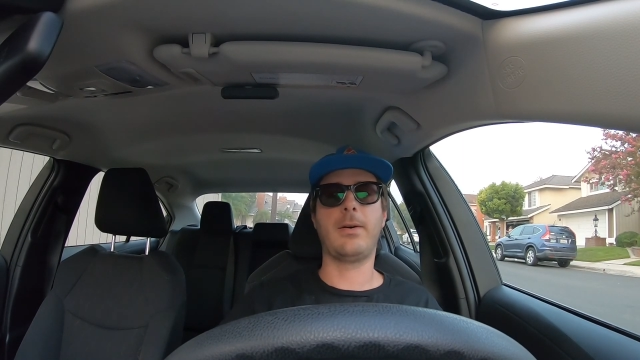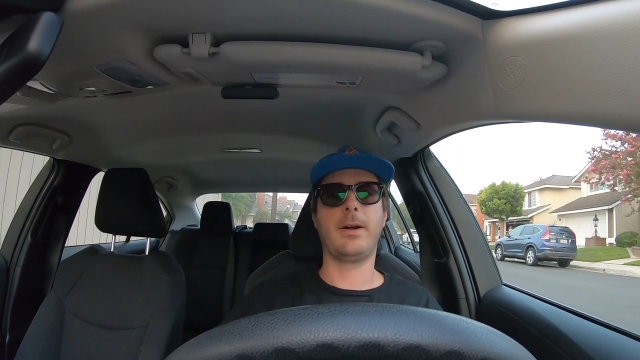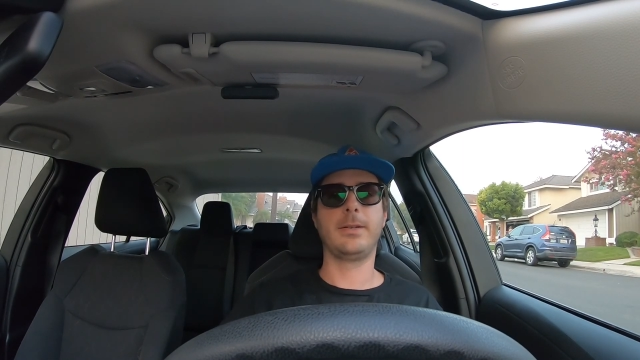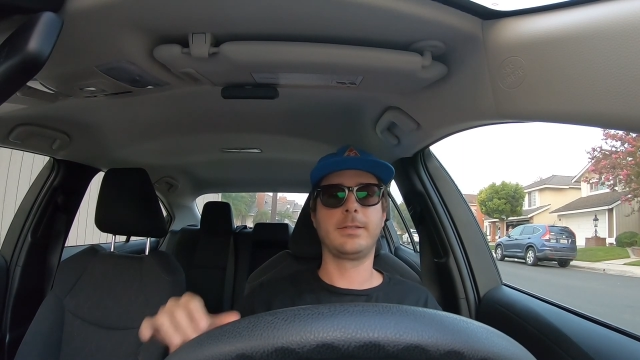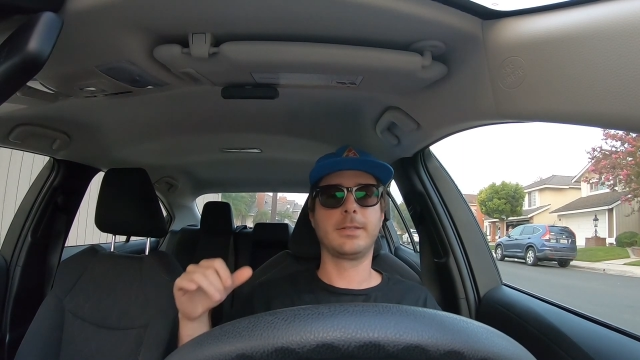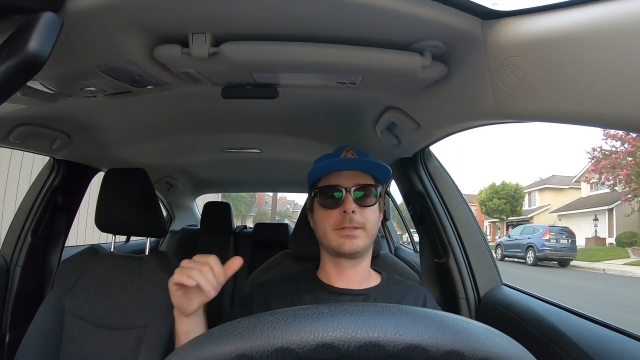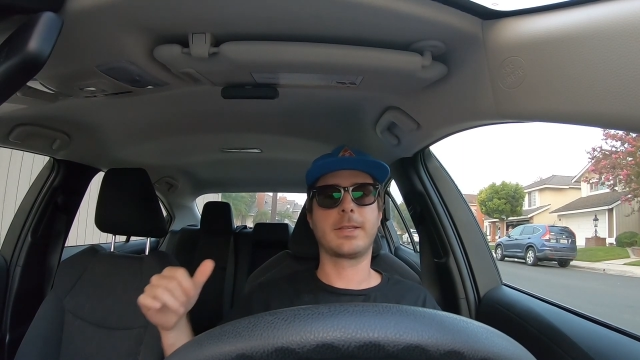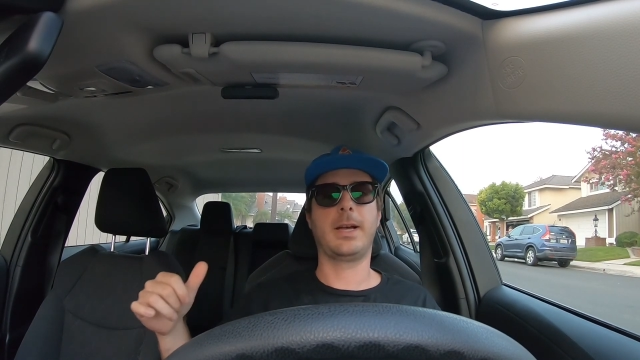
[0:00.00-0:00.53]
I
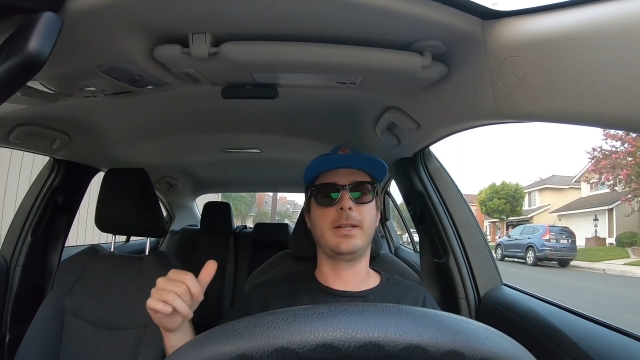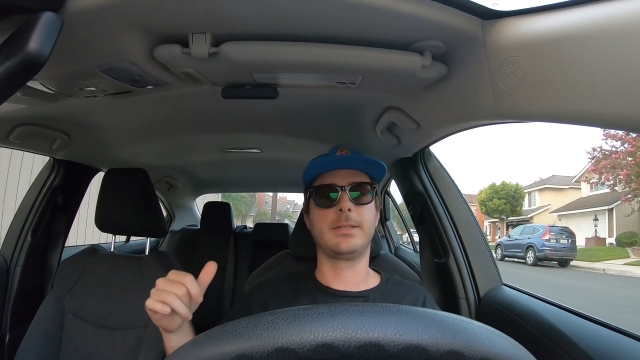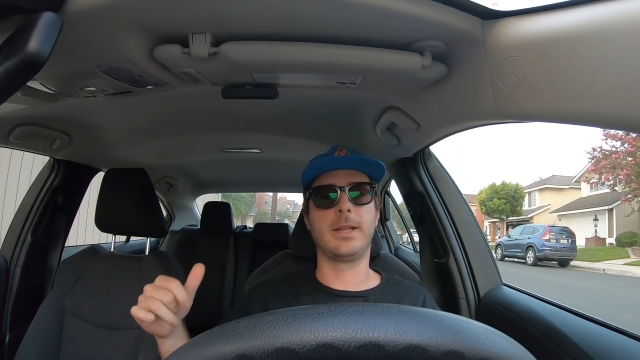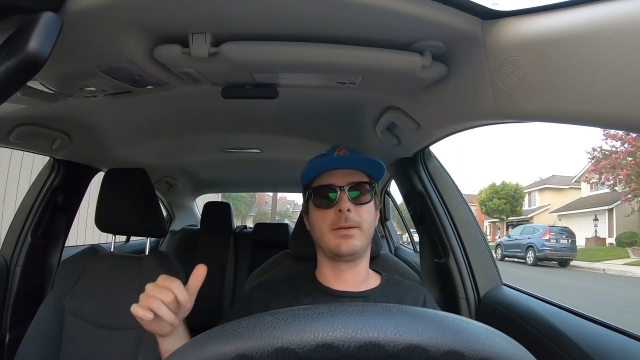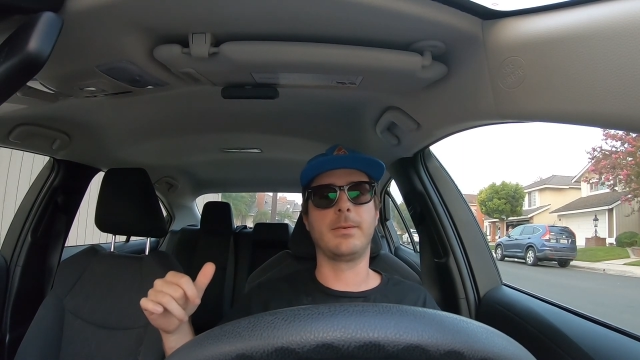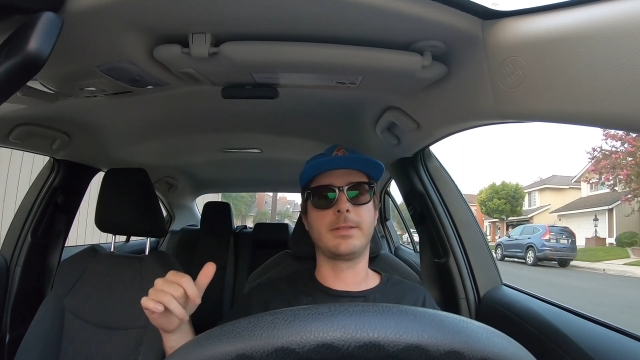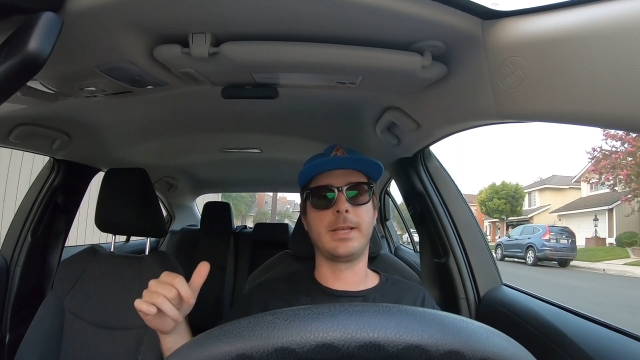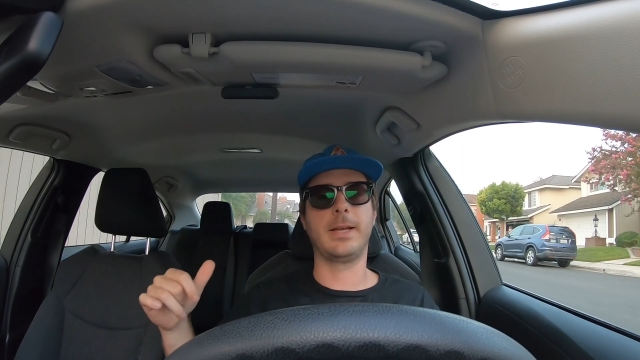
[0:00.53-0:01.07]
just got
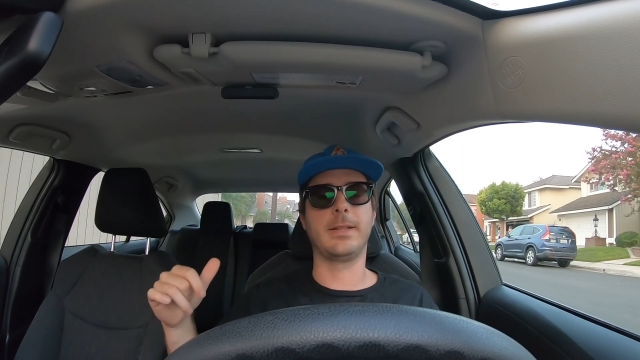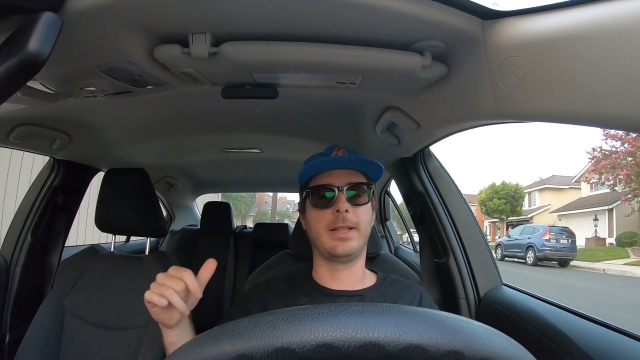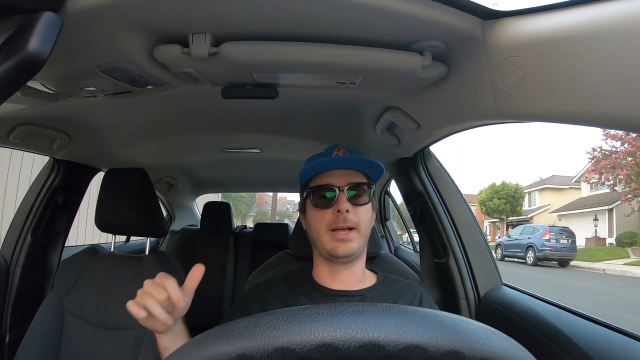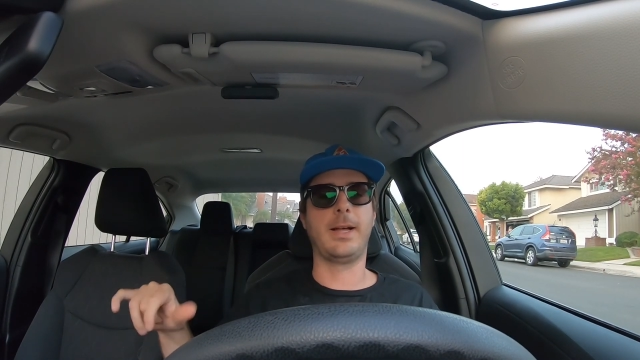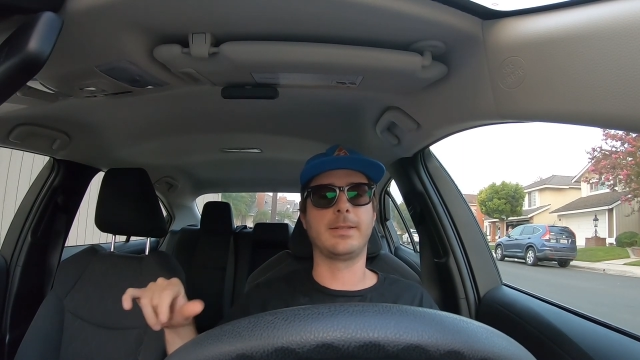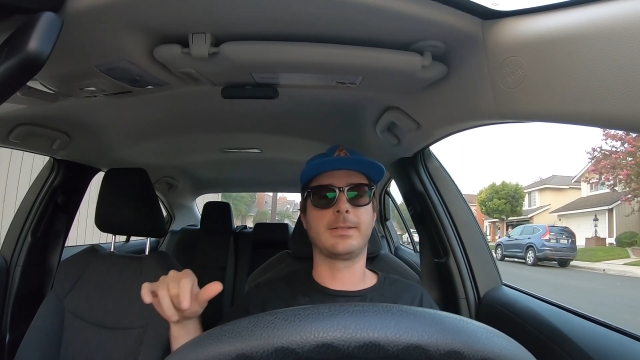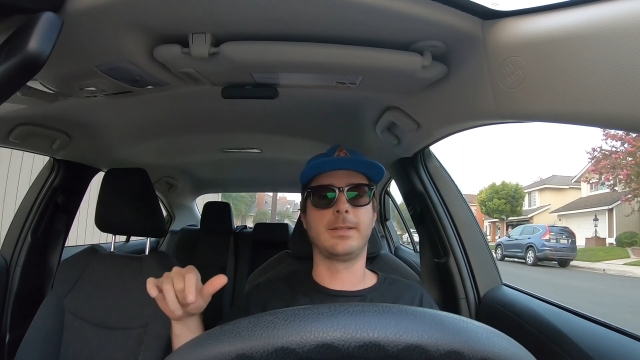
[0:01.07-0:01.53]
done with that last